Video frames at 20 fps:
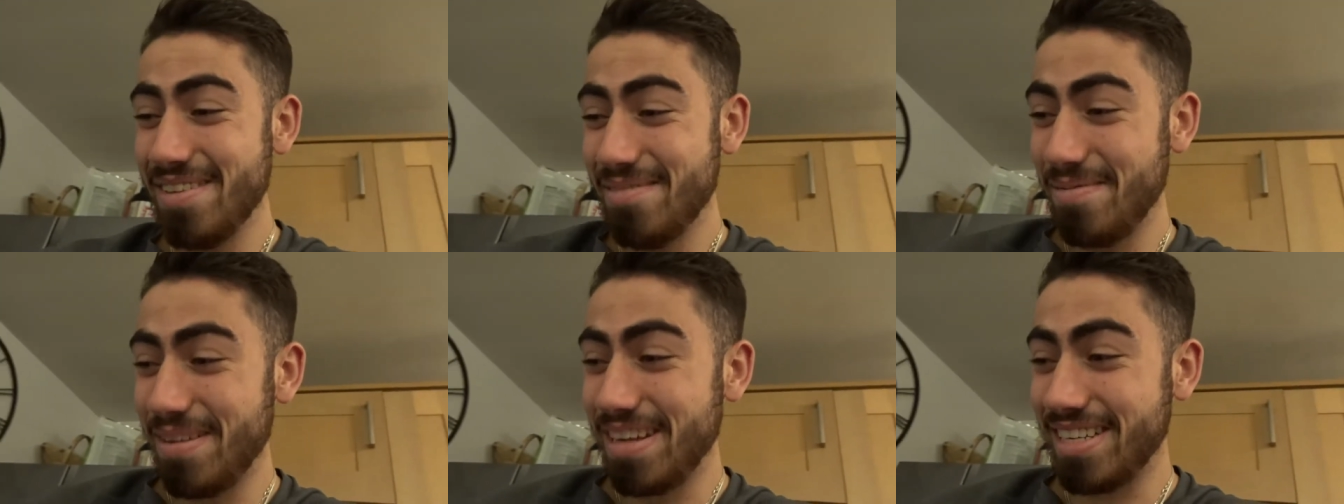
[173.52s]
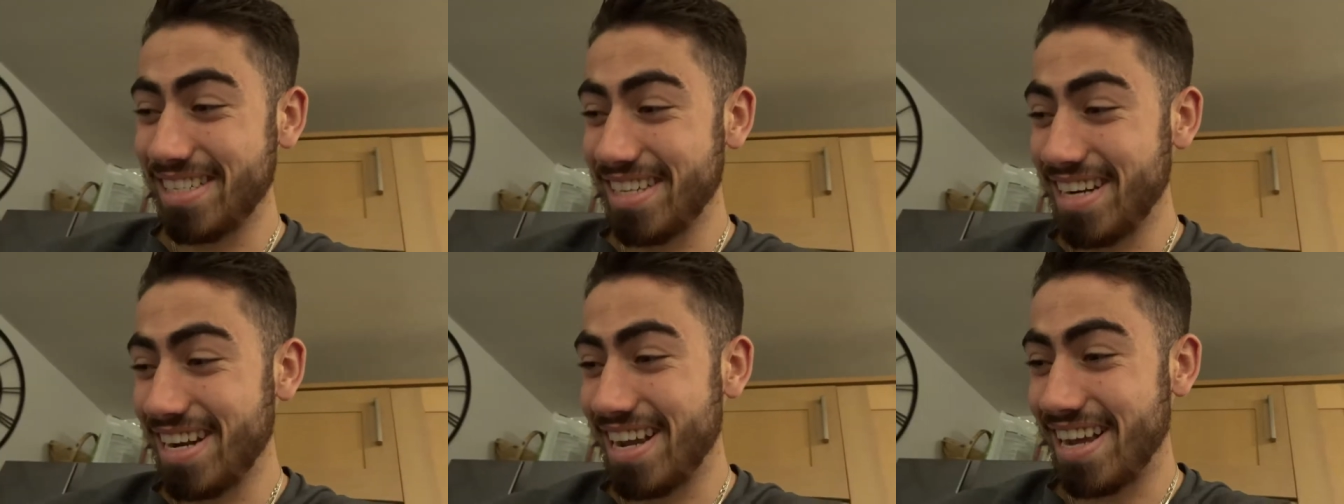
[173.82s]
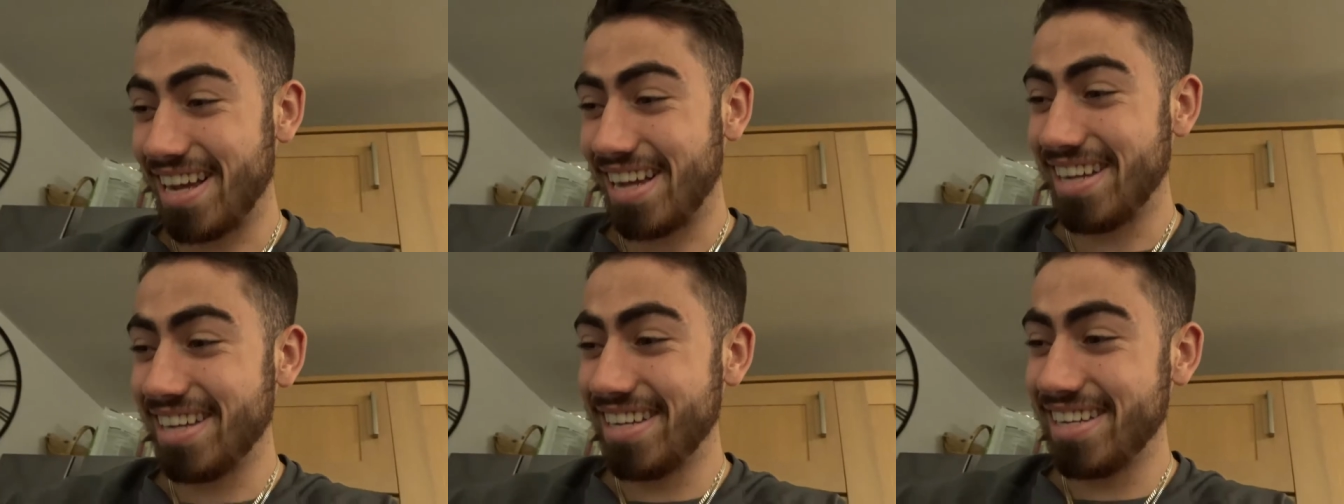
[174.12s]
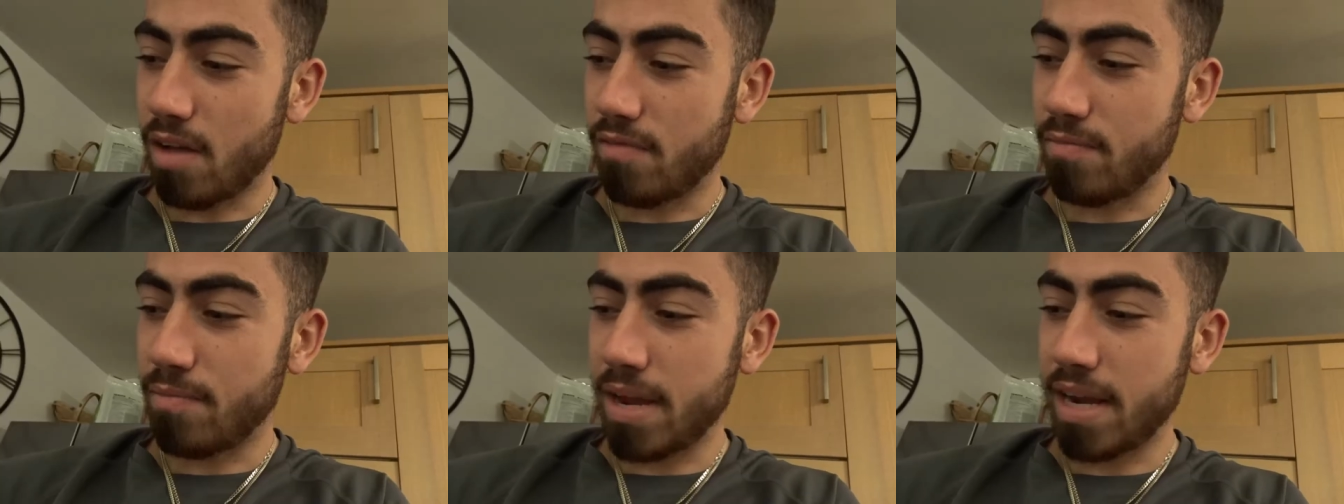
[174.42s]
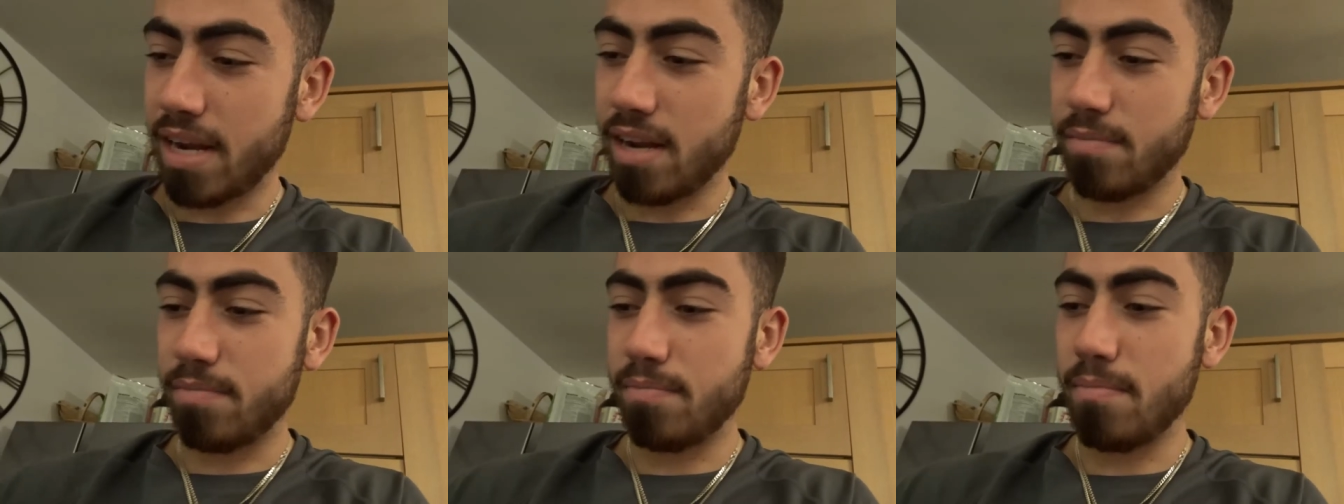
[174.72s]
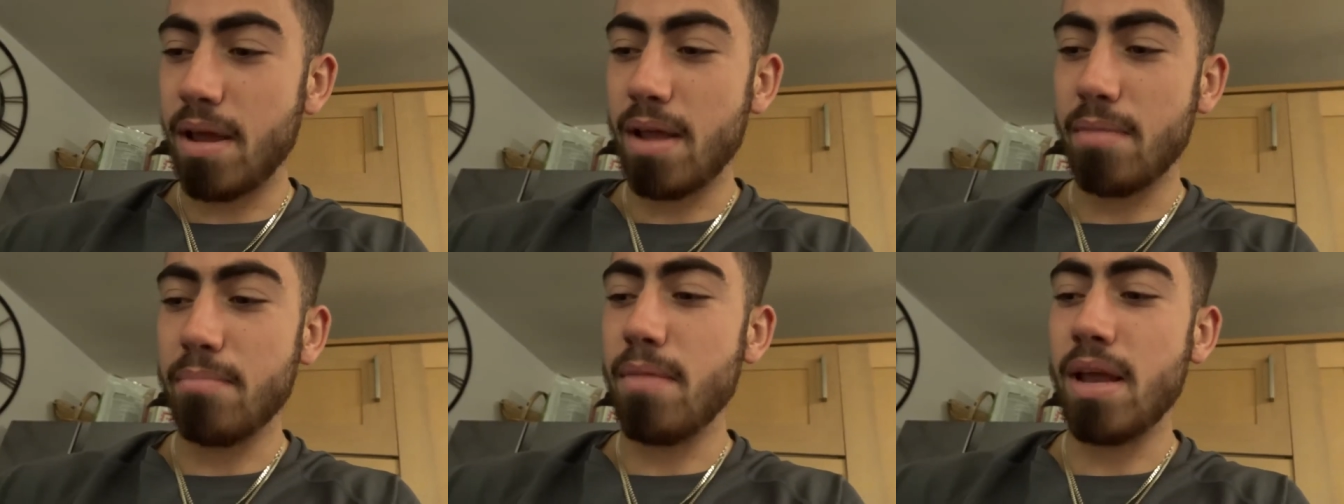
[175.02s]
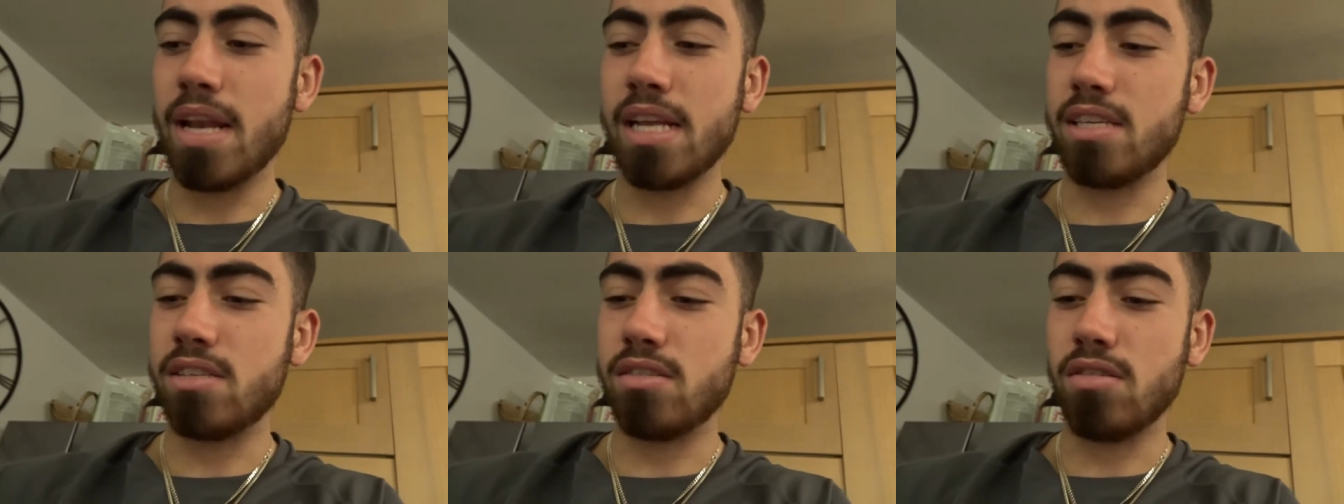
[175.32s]
Imagine that. I've made up
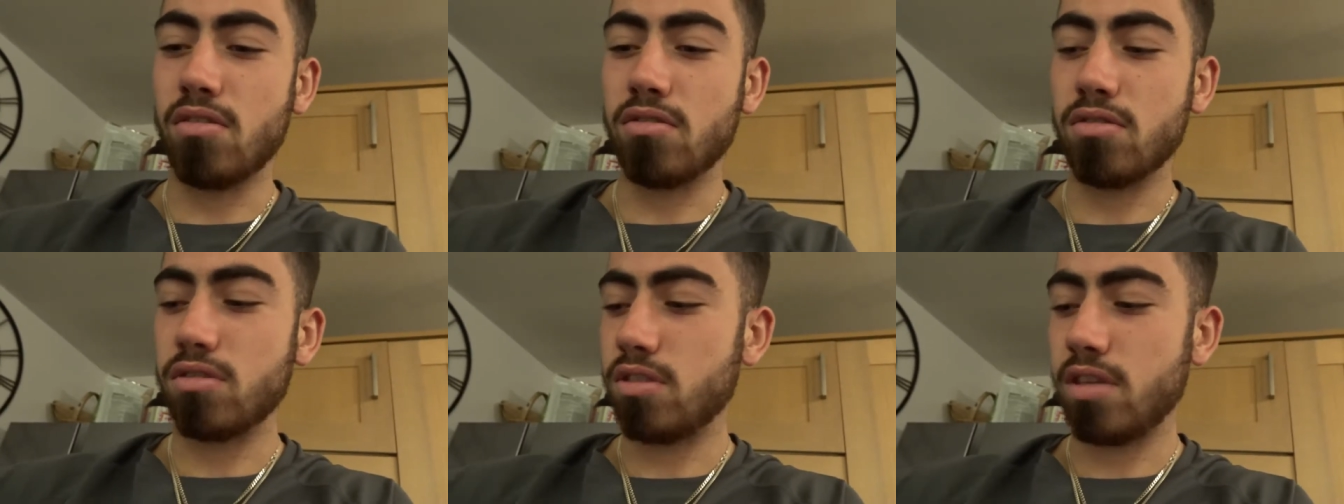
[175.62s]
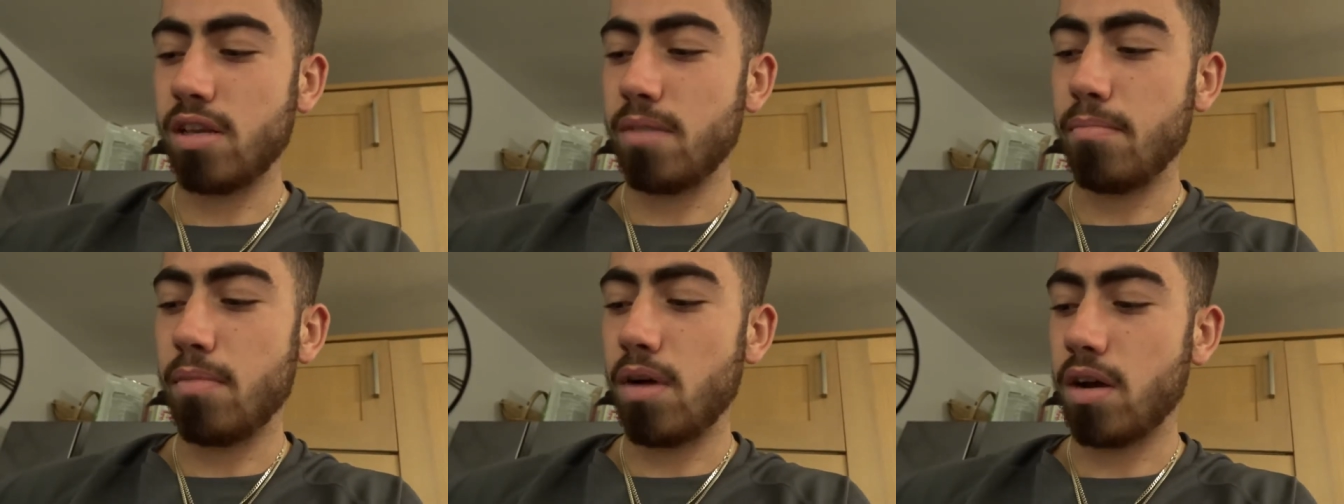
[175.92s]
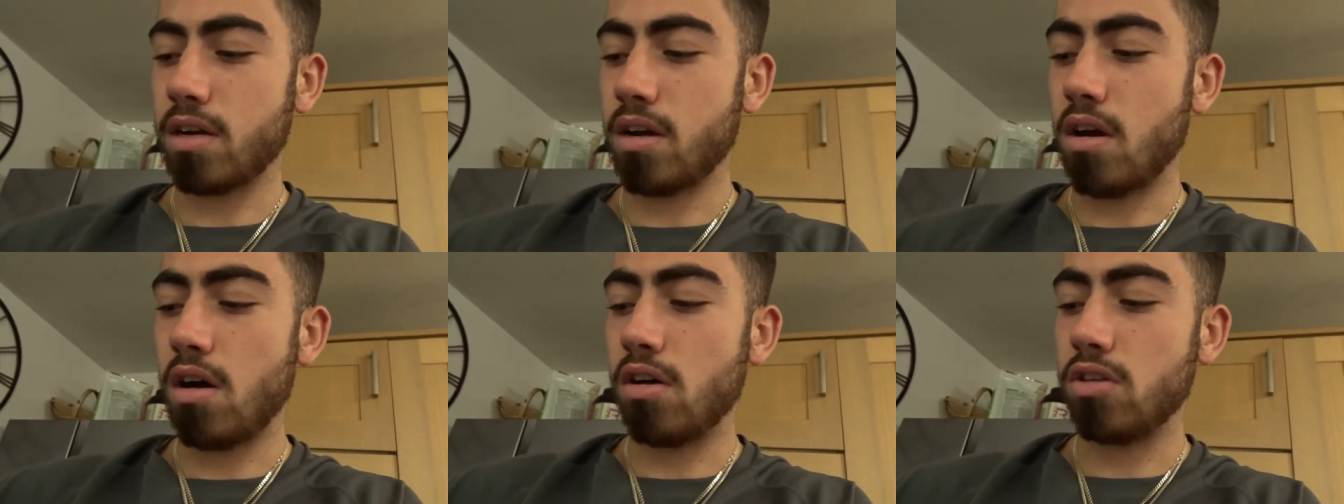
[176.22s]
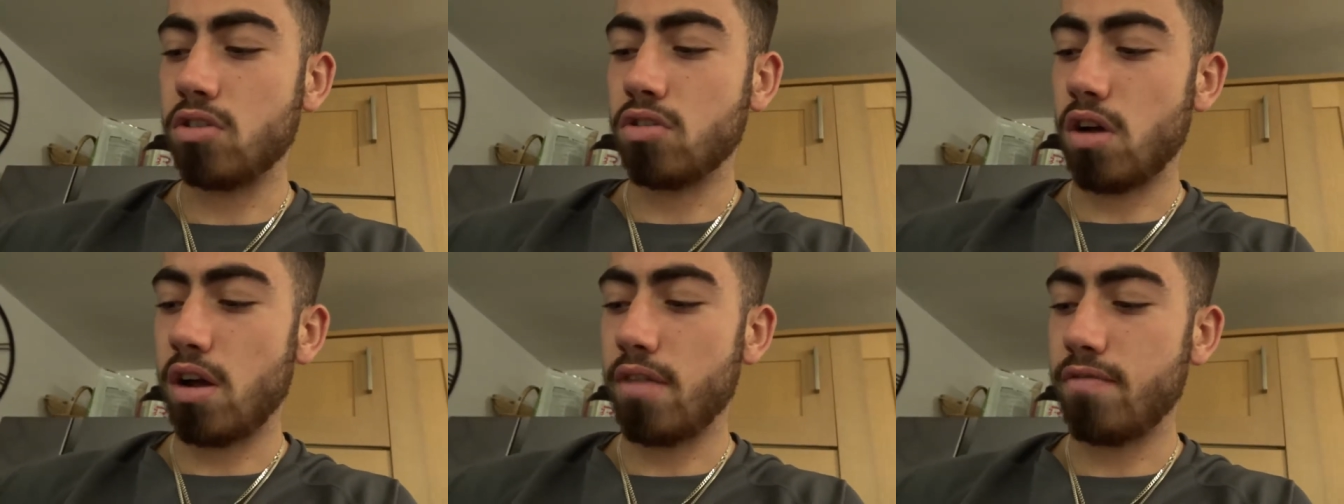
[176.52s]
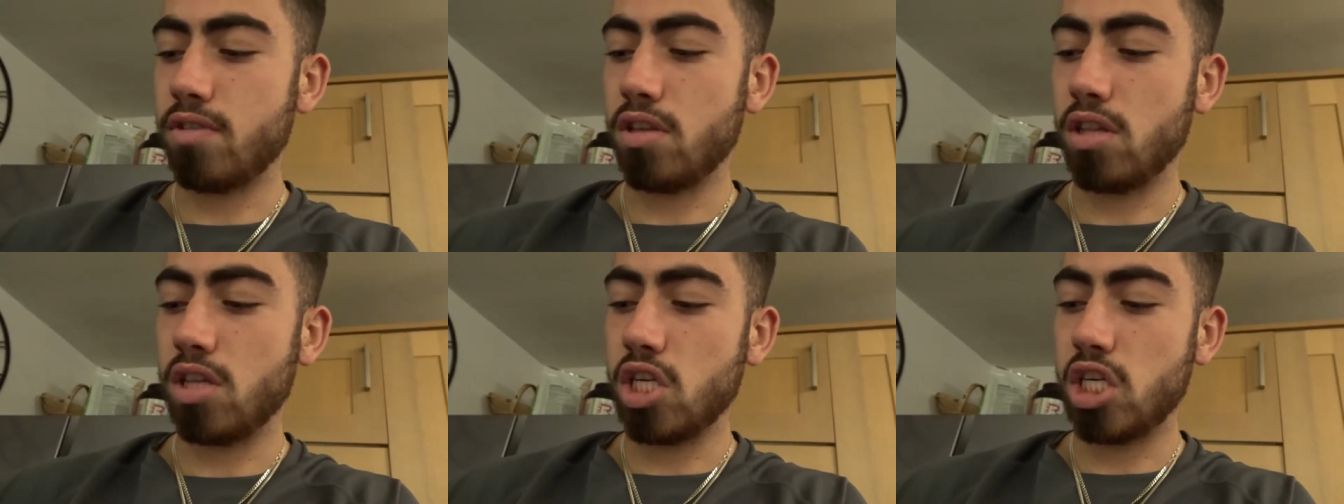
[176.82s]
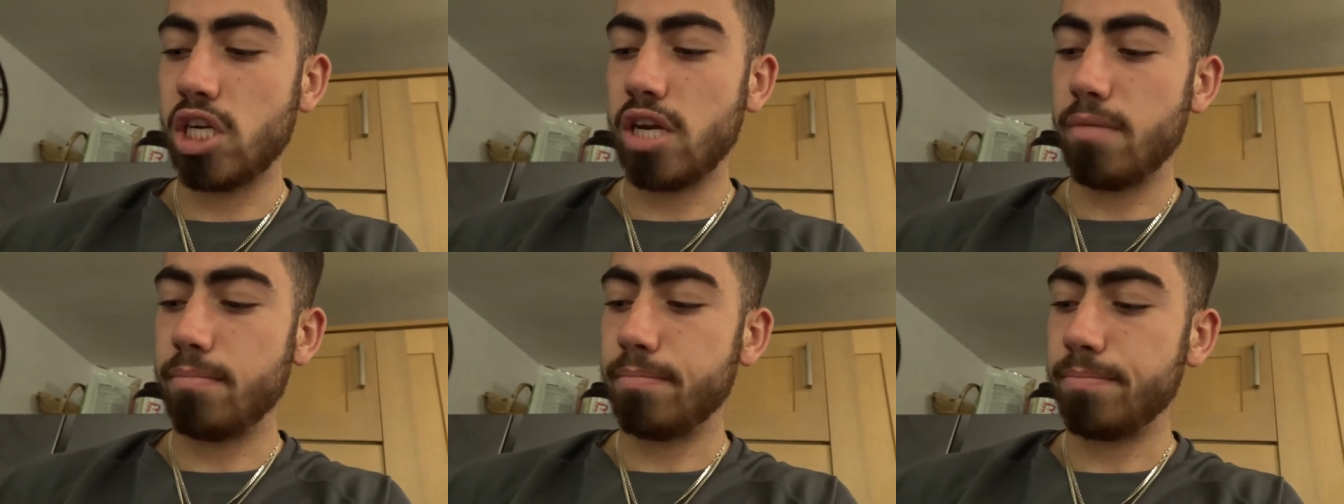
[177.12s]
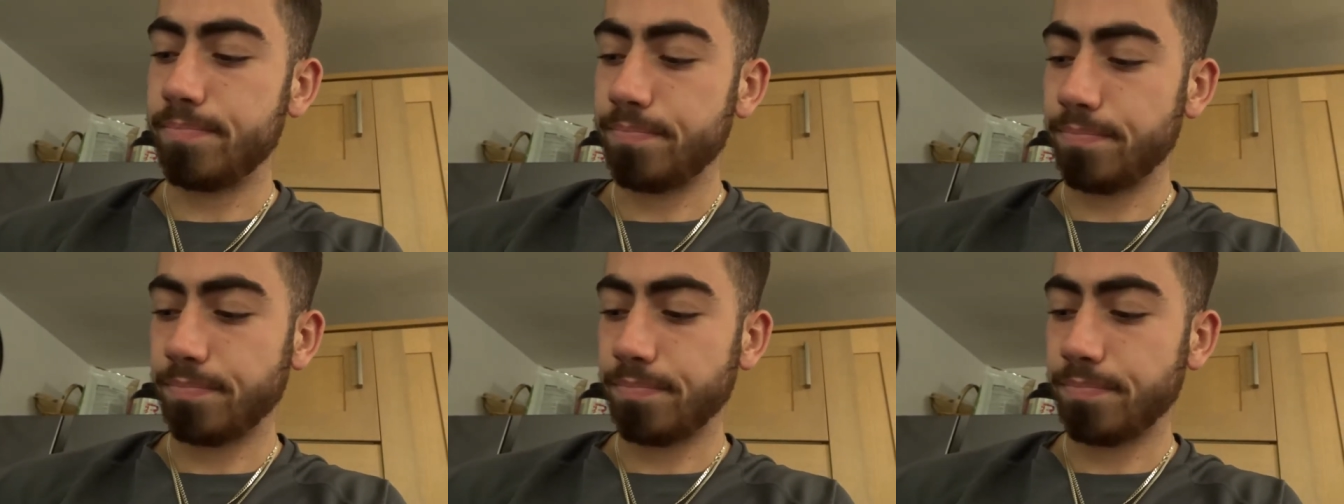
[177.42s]
many songs in my car drive to the gym.